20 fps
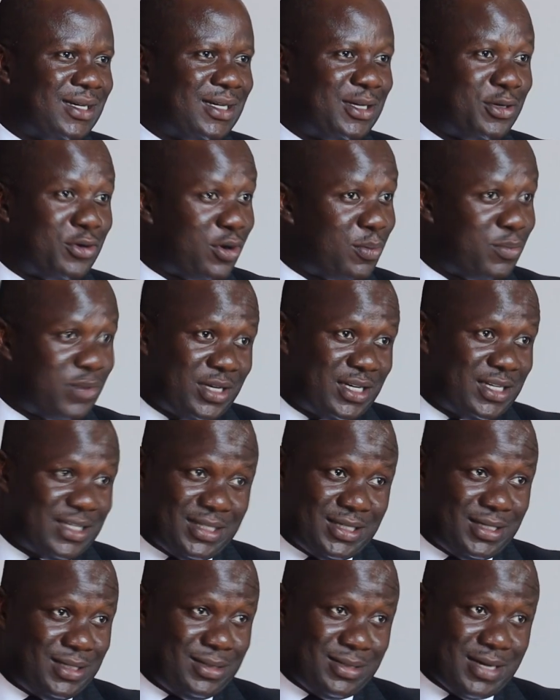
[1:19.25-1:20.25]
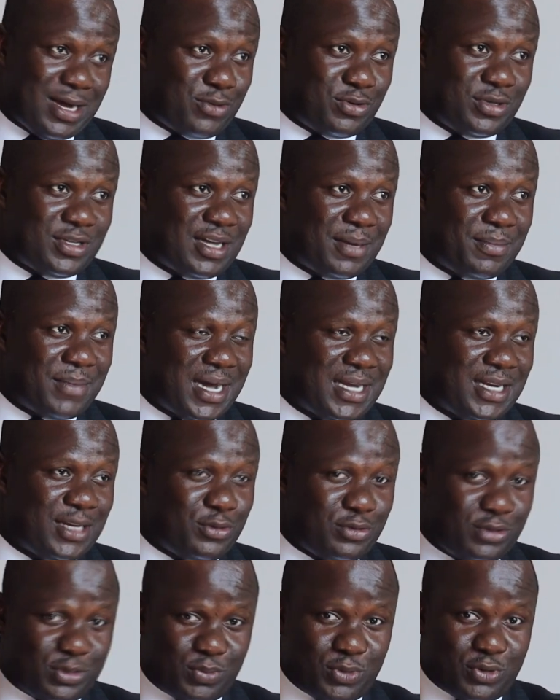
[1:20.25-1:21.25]
in all modesty, I tell Mine,
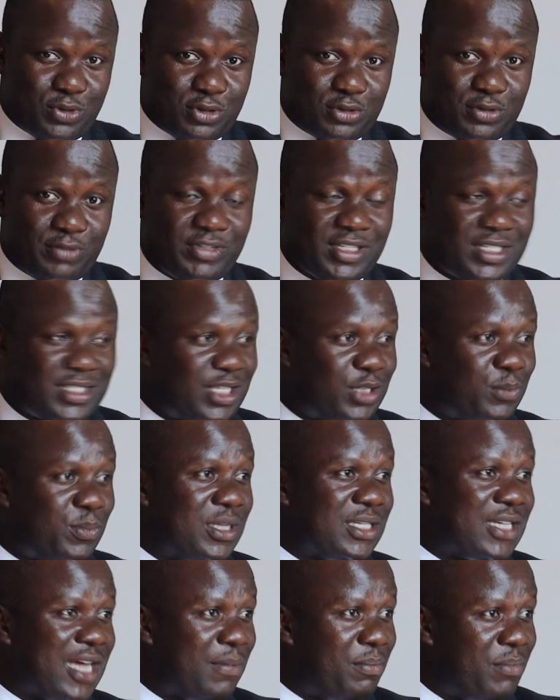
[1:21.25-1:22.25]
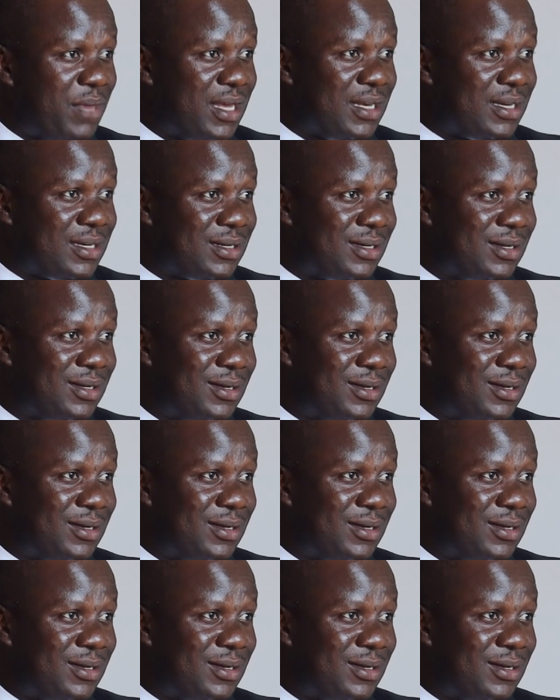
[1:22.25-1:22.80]
it was because of the statement I made